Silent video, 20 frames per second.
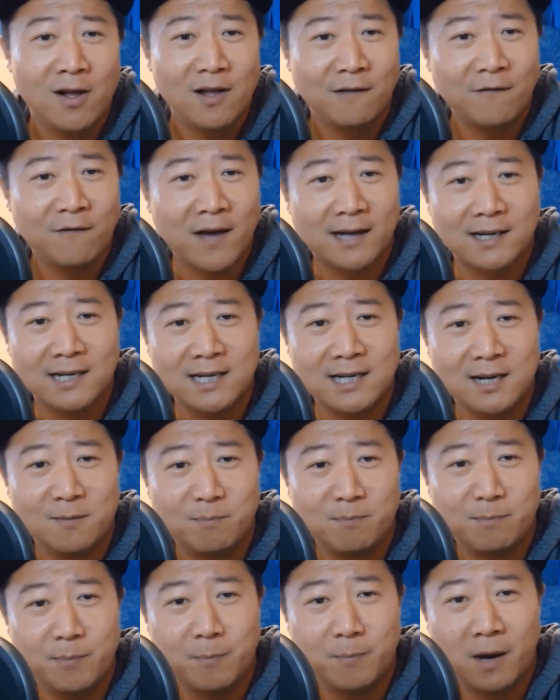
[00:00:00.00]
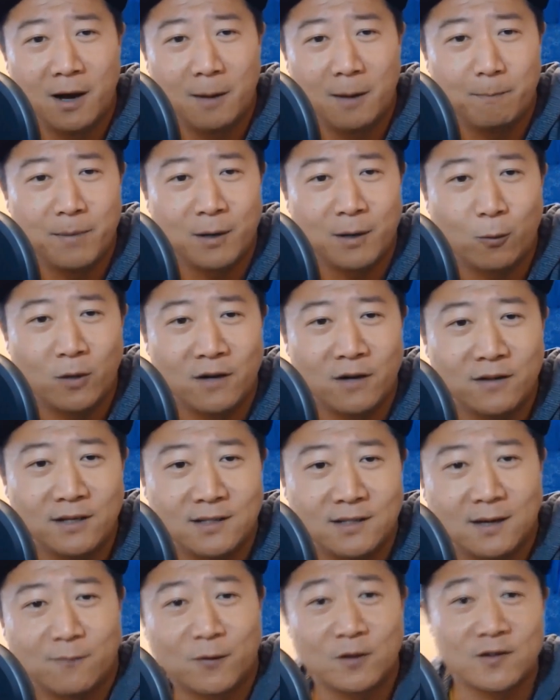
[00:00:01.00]
In fact, I didn't pick one of
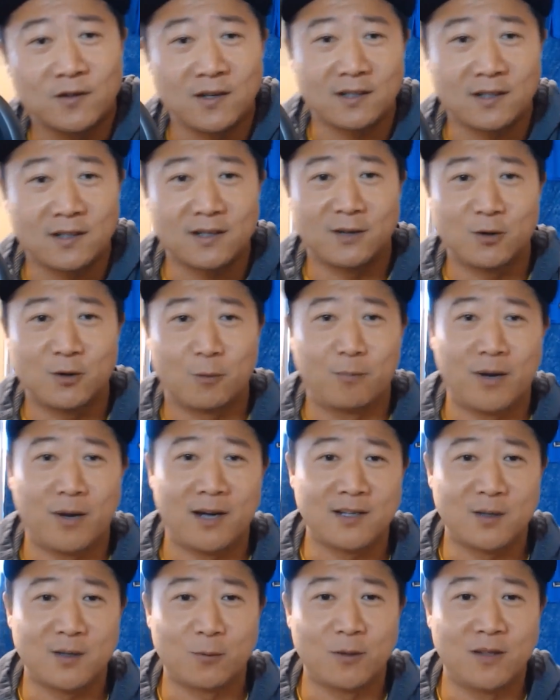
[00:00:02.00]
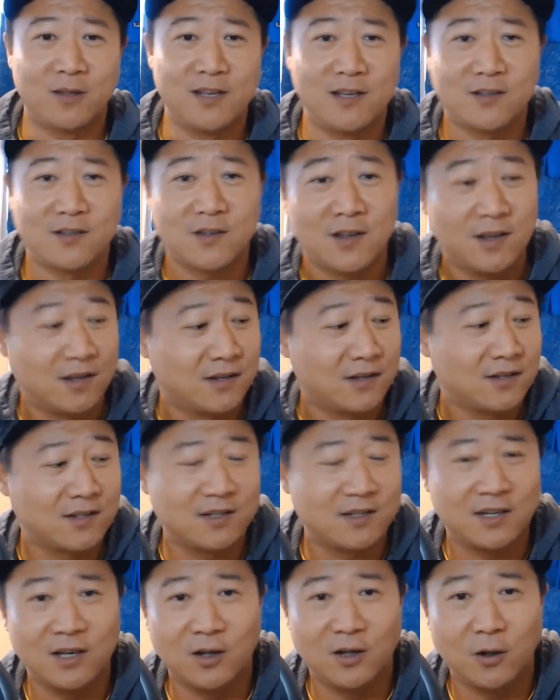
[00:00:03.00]
these up for $600 at release.
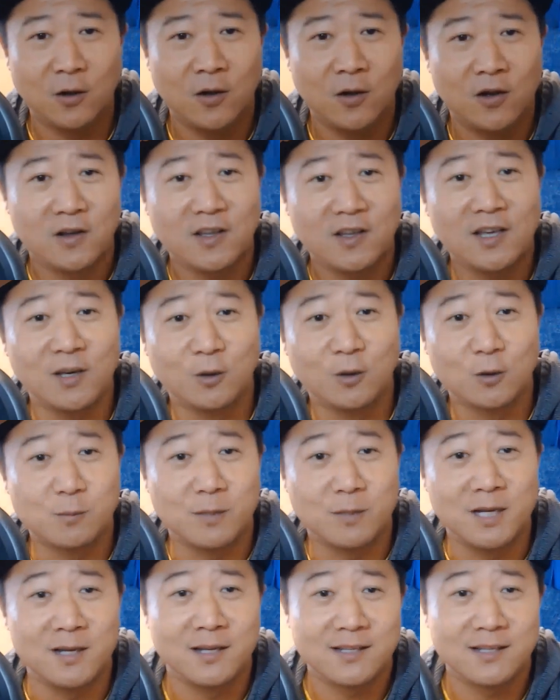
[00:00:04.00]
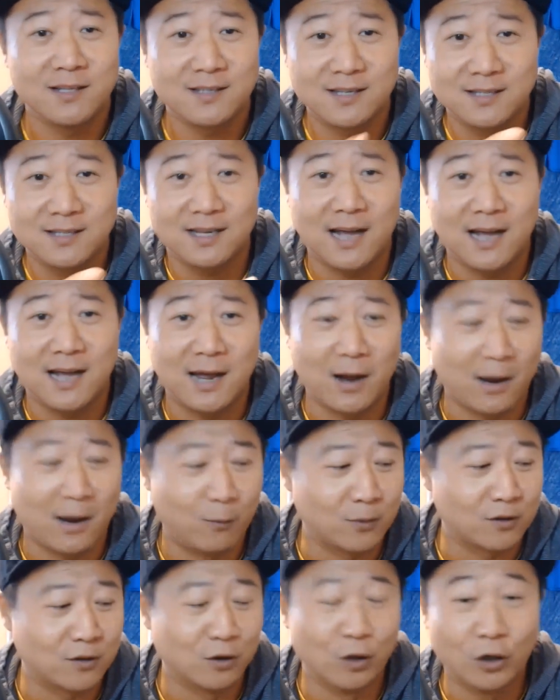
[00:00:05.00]
Still kills me since I
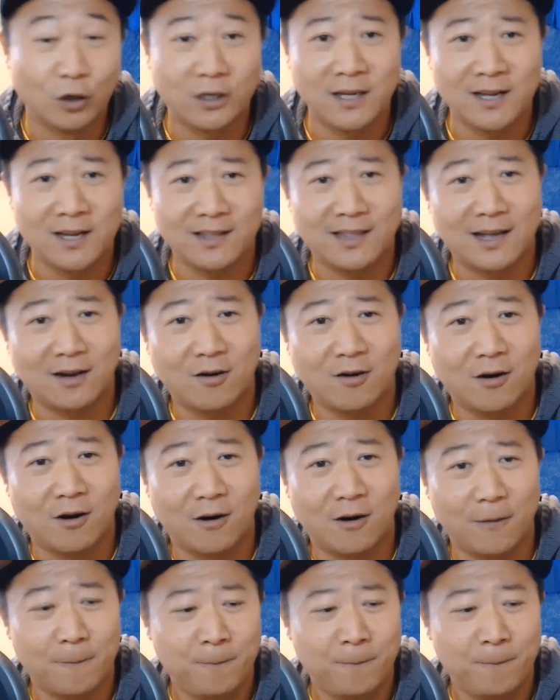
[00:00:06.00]
was looking at that card.